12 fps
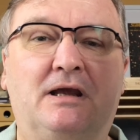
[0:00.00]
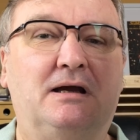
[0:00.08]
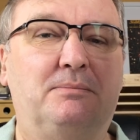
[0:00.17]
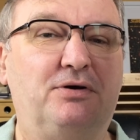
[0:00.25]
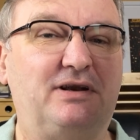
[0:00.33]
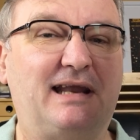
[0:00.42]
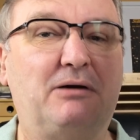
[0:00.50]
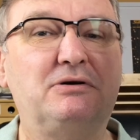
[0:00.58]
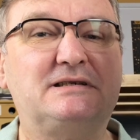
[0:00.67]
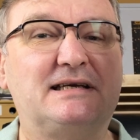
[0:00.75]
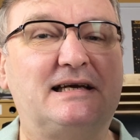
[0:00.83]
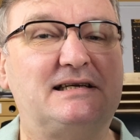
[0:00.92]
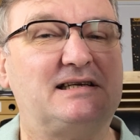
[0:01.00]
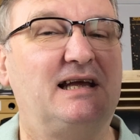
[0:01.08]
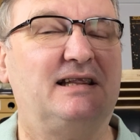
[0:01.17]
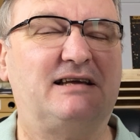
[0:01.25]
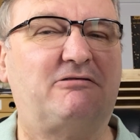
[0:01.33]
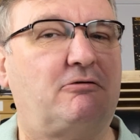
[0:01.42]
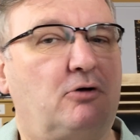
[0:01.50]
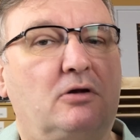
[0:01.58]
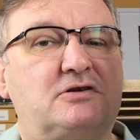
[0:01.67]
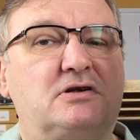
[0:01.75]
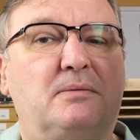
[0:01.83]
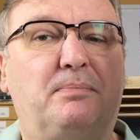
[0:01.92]
but nowadays there are
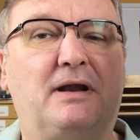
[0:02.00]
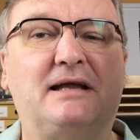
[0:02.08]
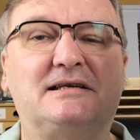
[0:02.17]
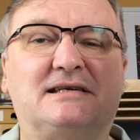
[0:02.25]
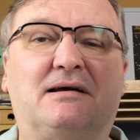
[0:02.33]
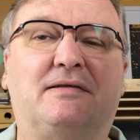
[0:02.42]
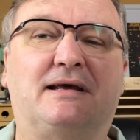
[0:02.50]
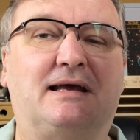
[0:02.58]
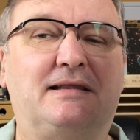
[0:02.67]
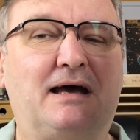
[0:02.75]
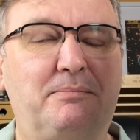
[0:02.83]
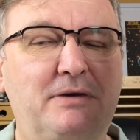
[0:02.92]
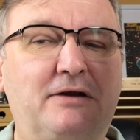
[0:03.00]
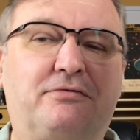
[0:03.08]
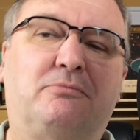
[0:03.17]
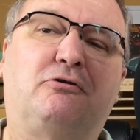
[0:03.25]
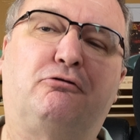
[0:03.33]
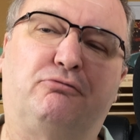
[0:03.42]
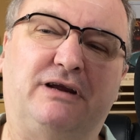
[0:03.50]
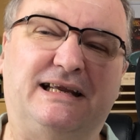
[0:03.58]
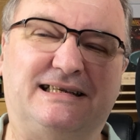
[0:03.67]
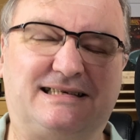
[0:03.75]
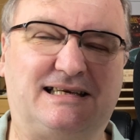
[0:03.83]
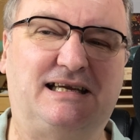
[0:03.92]
also blends out there that are made from
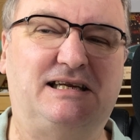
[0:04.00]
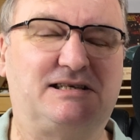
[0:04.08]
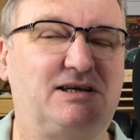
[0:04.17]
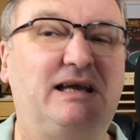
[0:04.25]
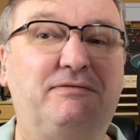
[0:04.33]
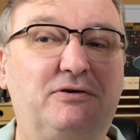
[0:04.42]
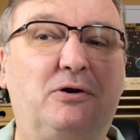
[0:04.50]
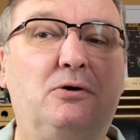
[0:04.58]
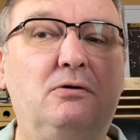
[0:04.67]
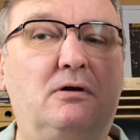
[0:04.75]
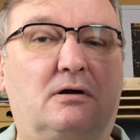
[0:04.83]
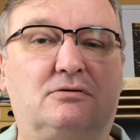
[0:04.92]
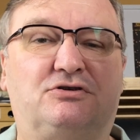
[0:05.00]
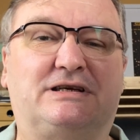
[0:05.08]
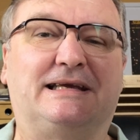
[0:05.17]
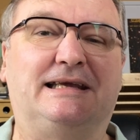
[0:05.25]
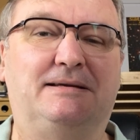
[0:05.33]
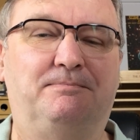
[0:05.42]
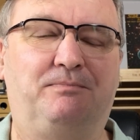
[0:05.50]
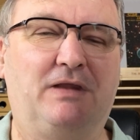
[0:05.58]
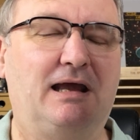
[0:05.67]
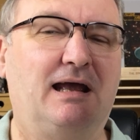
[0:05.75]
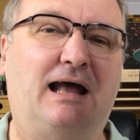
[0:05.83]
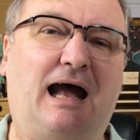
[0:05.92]
green teas, even oolong tea.
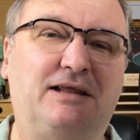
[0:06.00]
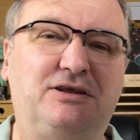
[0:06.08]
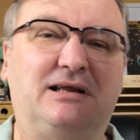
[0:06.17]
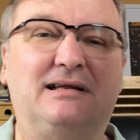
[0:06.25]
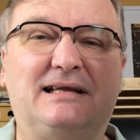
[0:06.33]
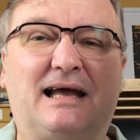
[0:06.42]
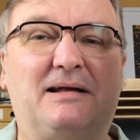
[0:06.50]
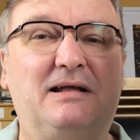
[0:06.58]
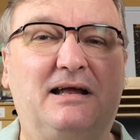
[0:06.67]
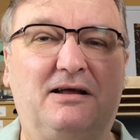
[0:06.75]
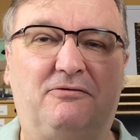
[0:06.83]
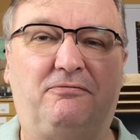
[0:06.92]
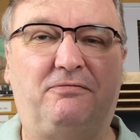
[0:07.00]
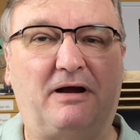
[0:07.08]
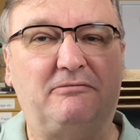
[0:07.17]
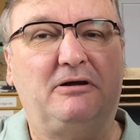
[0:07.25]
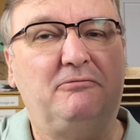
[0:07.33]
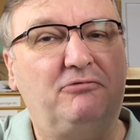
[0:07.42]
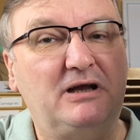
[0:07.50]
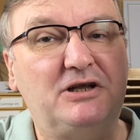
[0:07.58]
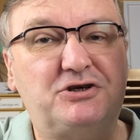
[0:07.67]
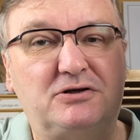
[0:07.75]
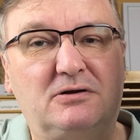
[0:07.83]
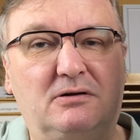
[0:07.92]
And you can get very
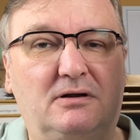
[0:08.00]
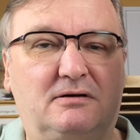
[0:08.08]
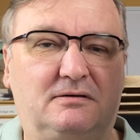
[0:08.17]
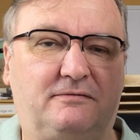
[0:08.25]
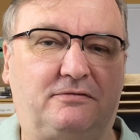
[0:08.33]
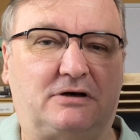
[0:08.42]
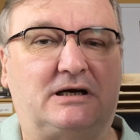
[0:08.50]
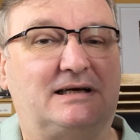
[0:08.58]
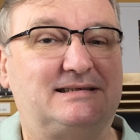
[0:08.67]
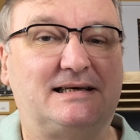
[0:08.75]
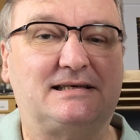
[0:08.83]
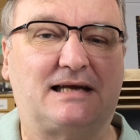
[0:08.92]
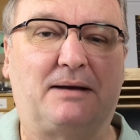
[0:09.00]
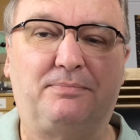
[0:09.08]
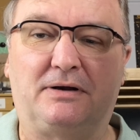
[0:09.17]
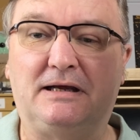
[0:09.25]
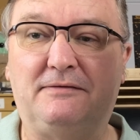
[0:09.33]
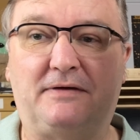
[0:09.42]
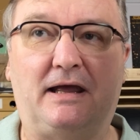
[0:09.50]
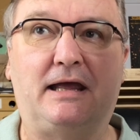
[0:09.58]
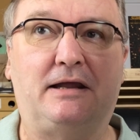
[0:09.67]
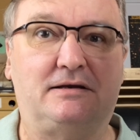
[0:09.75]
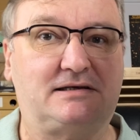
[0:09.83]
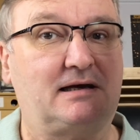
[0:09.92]
regional varieties. I believe
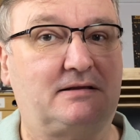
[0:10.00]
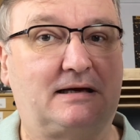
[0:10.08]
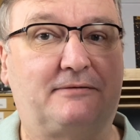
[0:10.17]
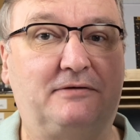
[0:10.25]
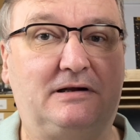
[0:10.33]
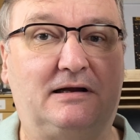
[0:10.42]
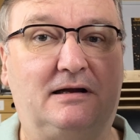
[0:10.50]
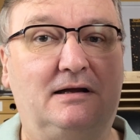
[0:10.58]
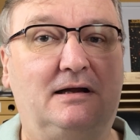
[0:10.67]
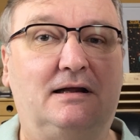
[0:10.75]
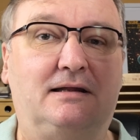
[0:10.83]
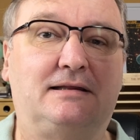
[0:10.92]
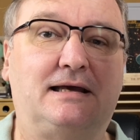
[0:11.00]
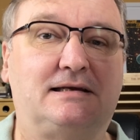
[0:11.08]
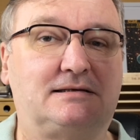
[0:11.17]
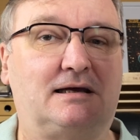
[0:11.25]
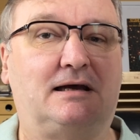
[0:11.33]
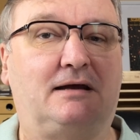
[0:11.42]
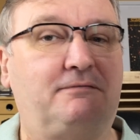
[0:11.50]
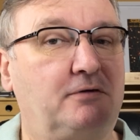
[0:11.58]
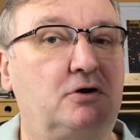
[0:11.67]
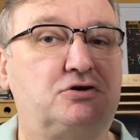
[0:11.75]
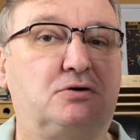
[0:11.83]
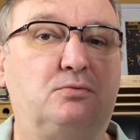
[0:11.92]
in South Africa there's a
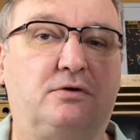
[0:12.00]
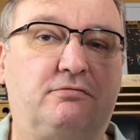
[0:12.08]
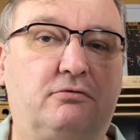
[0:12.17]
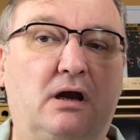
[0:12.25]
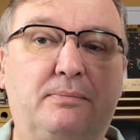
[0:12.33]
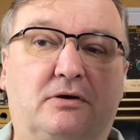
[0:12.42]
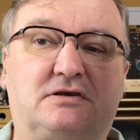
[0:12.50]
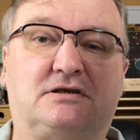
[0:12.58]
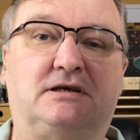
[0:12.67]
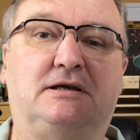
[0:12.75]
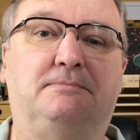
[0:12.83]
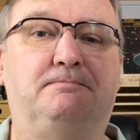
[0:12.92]
version with rooibos tea.